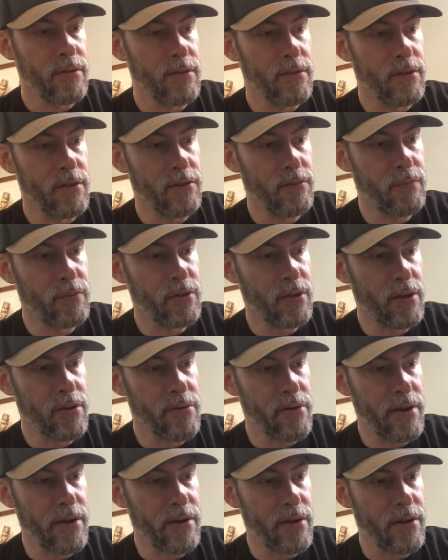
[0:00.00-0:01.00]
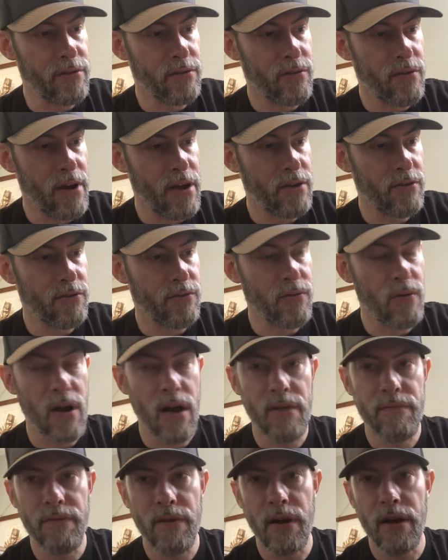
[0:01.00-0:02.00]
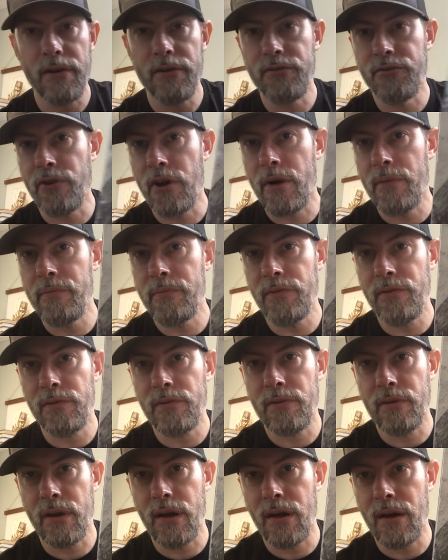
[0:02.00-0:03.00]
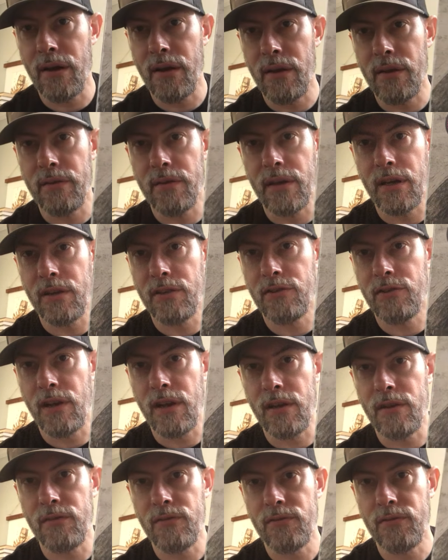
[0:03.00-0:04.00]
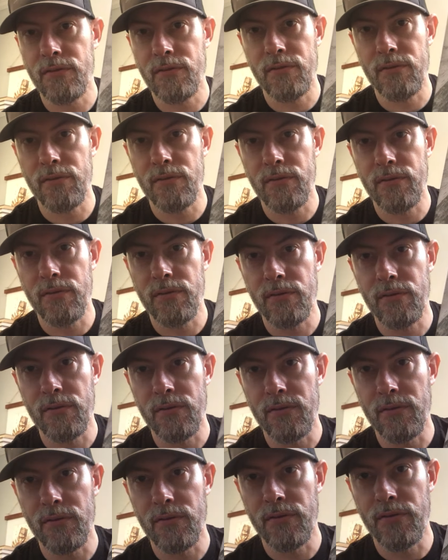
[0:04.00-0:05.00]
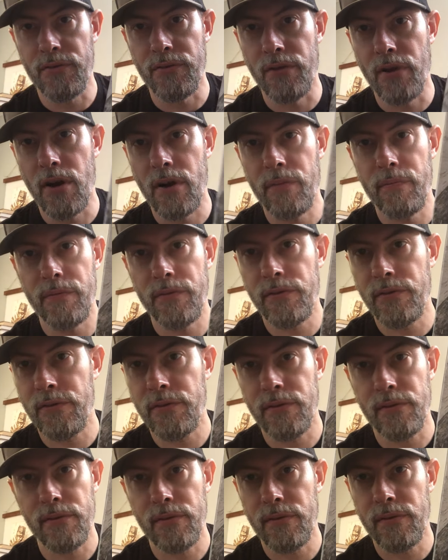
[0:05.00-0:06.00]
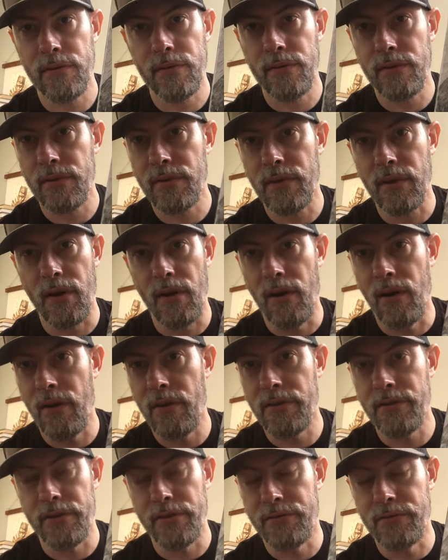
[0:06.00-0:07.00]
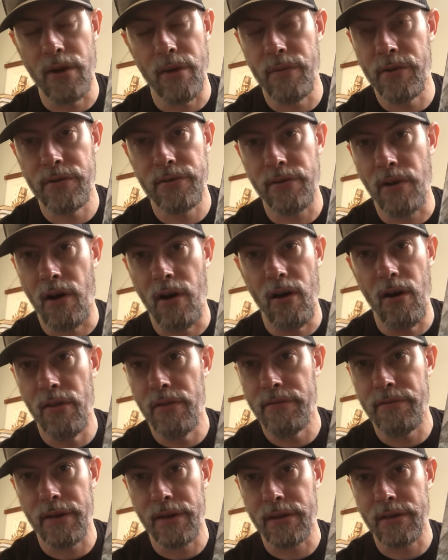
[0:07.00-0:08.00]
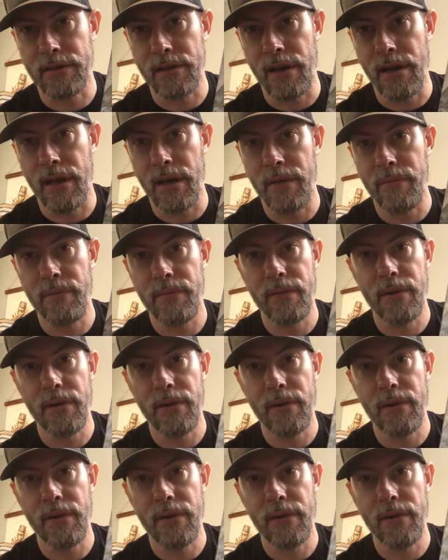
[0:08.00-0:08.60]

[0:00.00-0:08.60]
This particular record has Grant Schroff on drums. They change drums, the drummers all the fucking time.